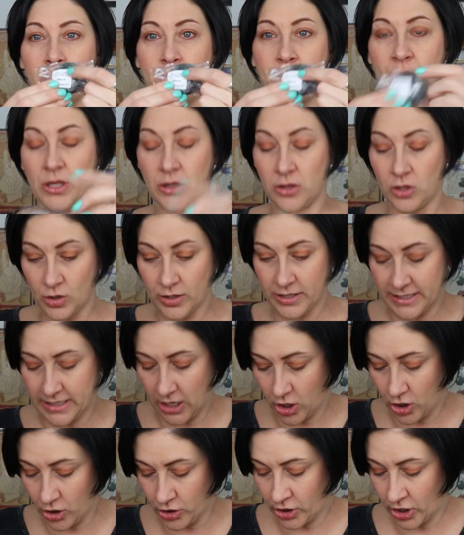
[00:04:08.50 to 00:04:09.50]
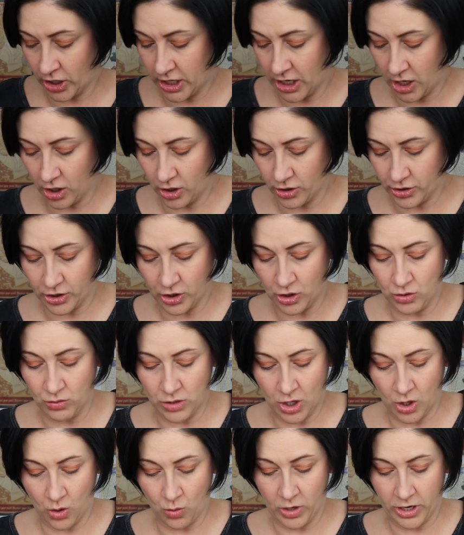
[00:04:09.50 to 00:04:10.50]
put little stickers on here so you
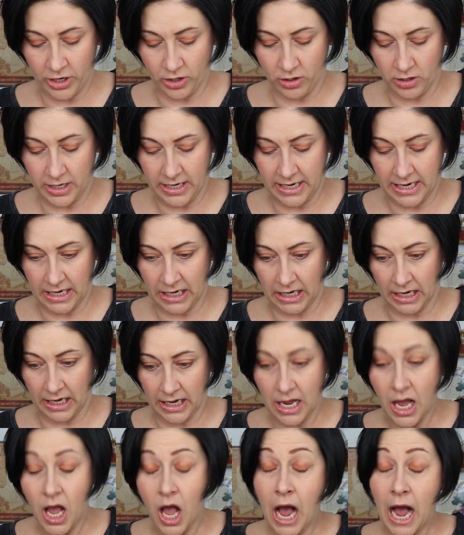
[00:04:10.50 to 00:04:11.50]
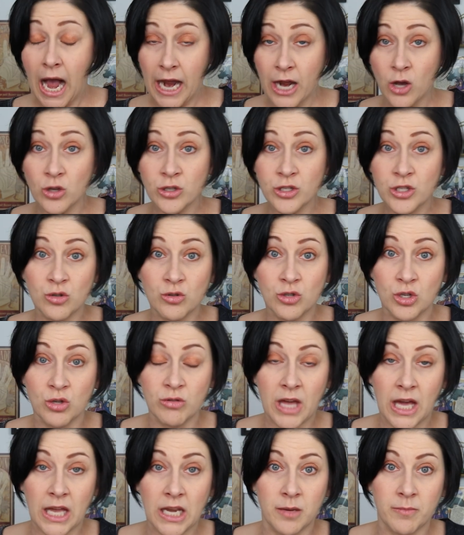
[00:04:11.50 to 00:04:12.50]
know what you're getting. I also do
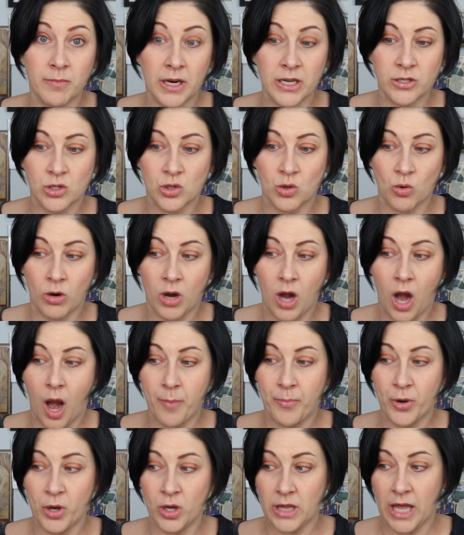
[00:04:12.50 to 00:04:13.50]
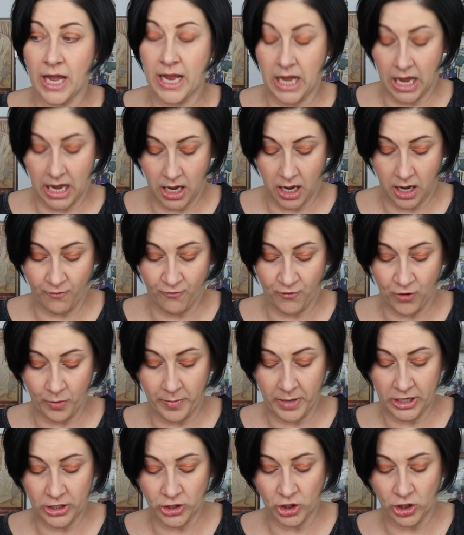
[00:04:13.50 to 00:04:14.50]
that in my store. I put like a
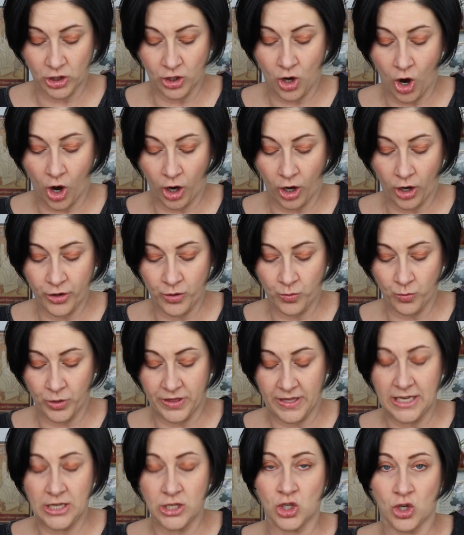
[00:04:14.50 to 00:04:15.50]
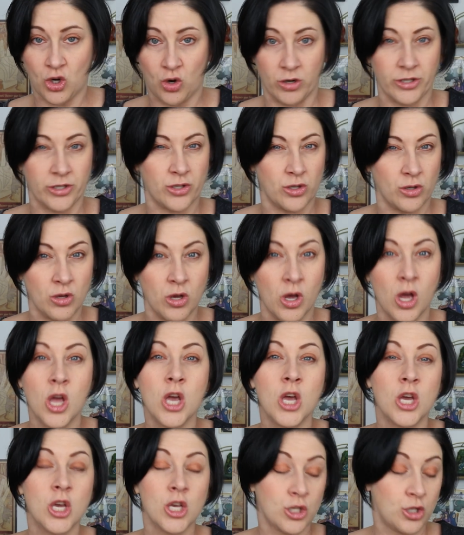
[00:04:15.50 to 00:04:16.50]
information card with each crystal.
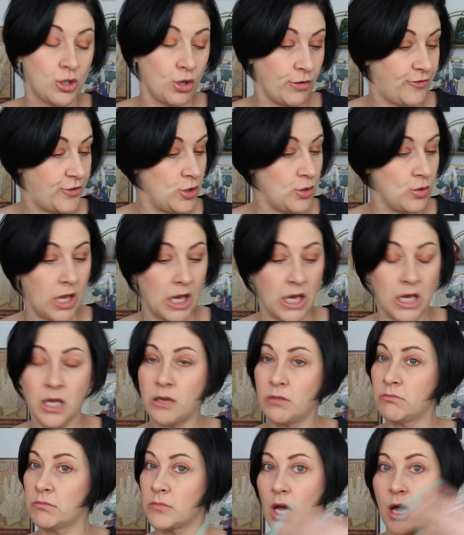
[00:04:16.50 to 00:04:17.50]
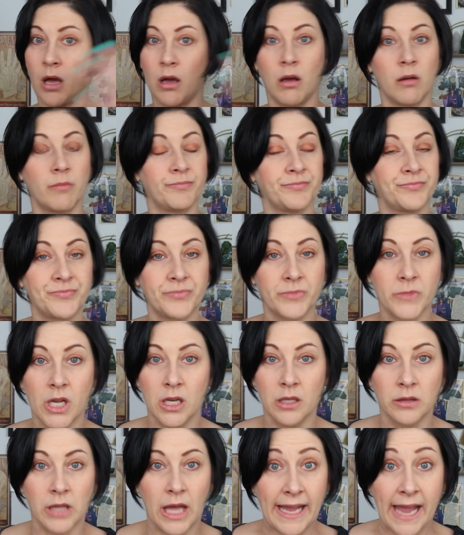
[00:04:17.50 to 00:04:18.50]
So if you get um,
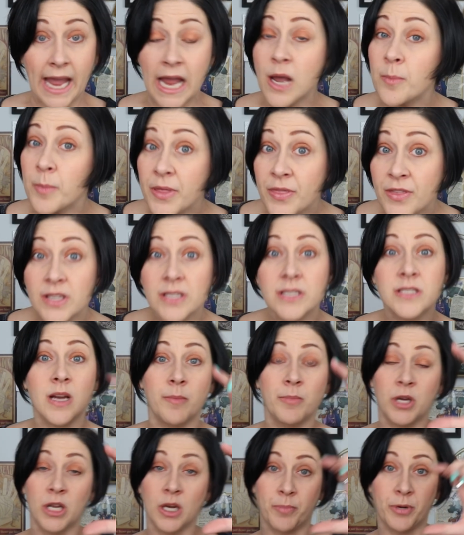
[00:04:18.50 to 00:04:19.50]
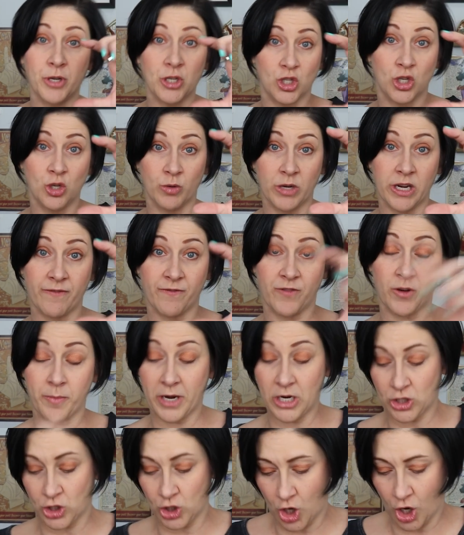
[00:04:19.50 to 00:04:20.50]
like amethyst. I'm going to put you an
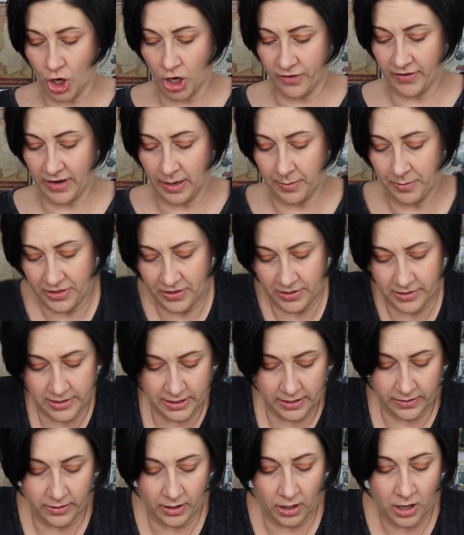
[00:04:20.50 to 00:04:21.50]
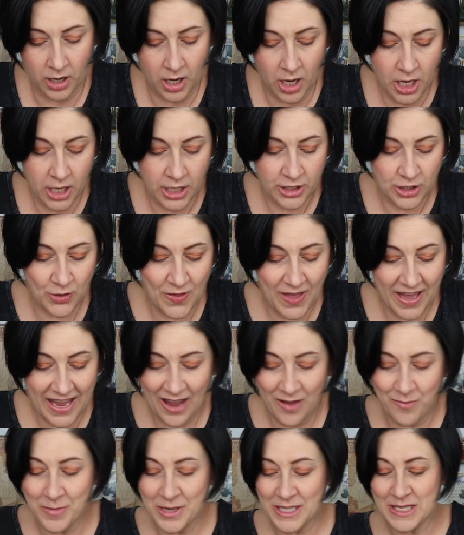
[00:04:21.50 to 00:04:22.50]
information card of amethyst in there. So they
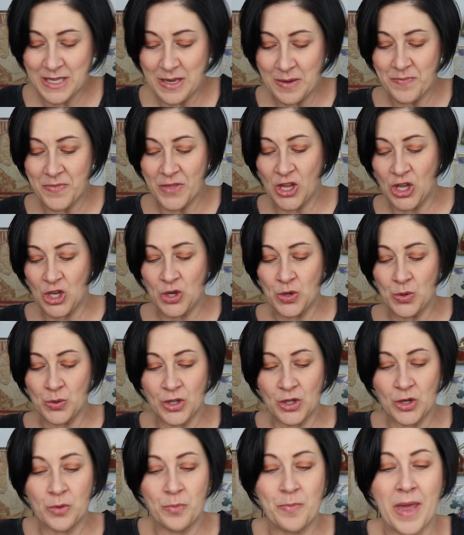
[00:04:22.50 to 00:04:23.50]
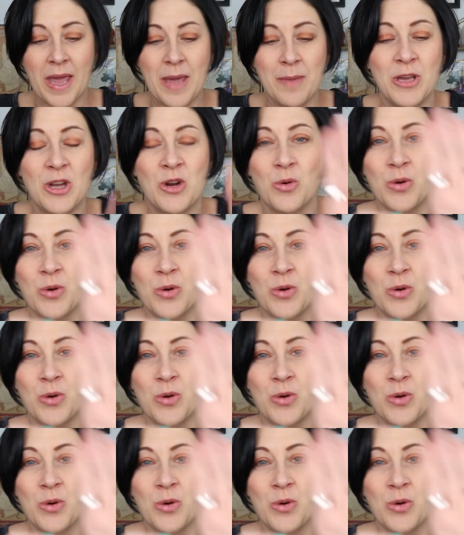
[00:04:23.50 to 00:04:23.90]
gave me some cute little baby